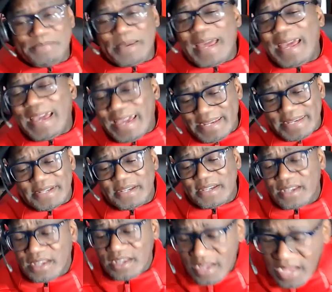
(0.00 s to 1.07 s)
bad.
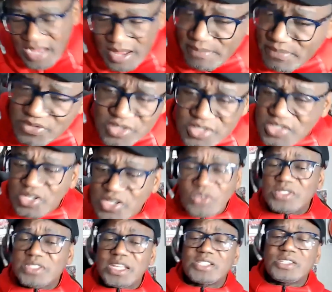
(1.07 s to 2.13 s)
I'm just so
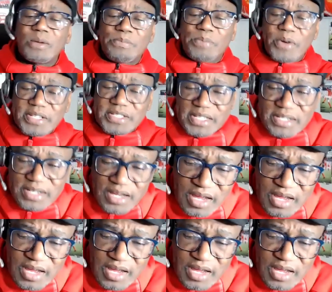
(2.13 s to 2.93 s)
disappointed,